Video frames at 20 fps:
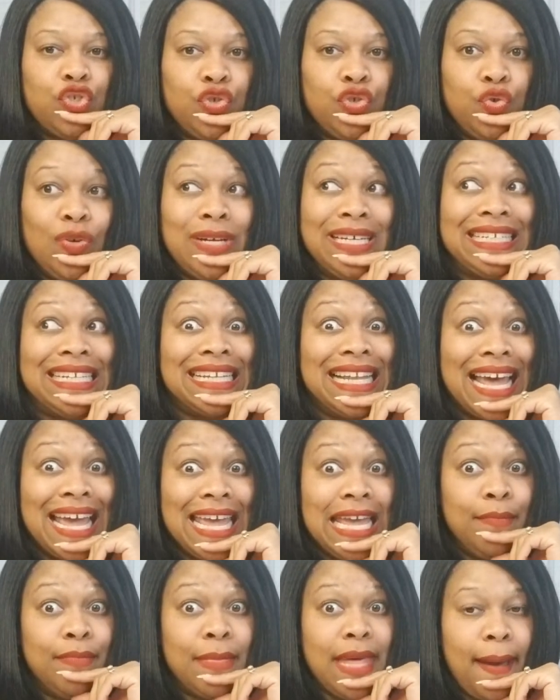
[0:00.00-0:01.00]
to
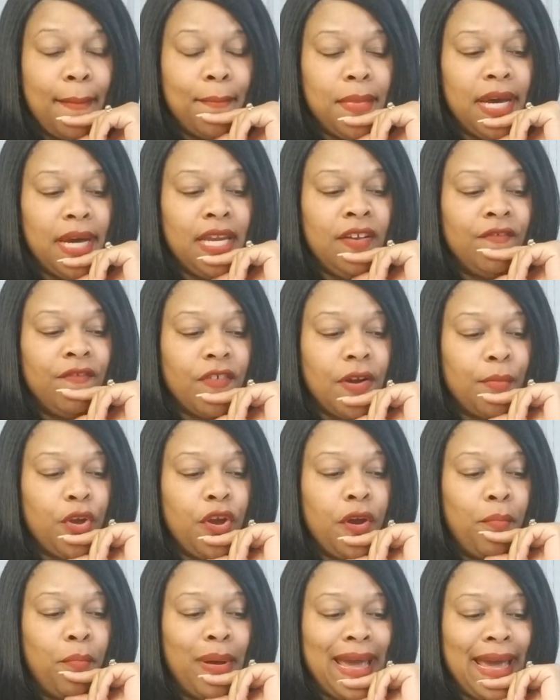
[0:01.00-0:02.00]
claim that money from
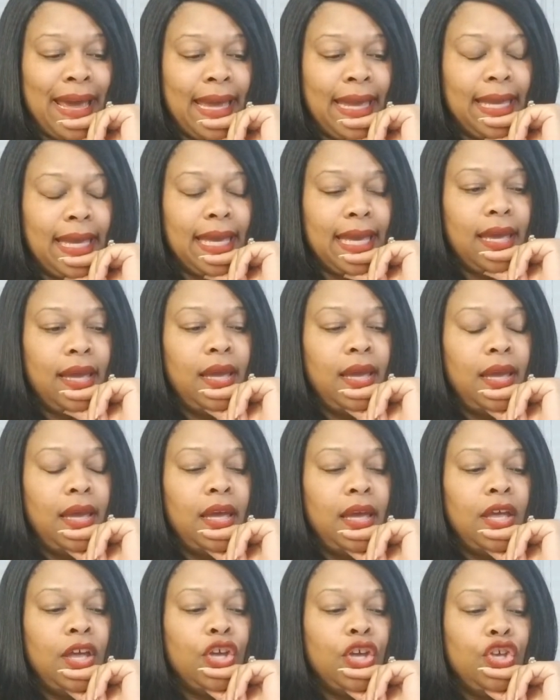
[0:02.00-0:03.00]
your bank,
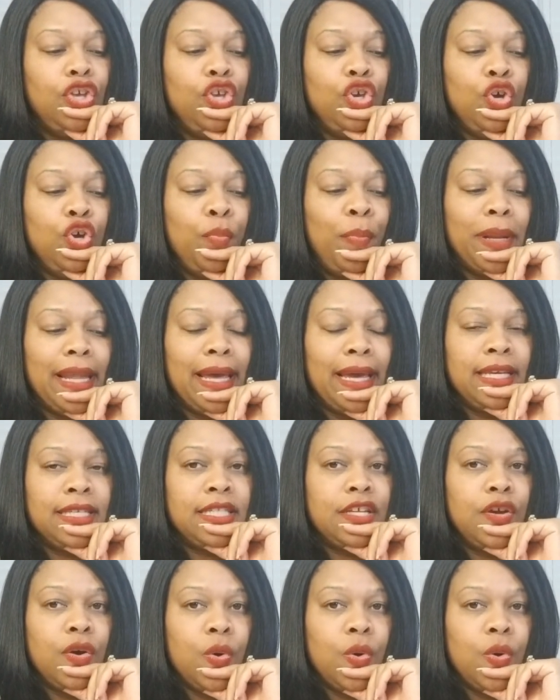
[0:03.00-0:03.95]
you place the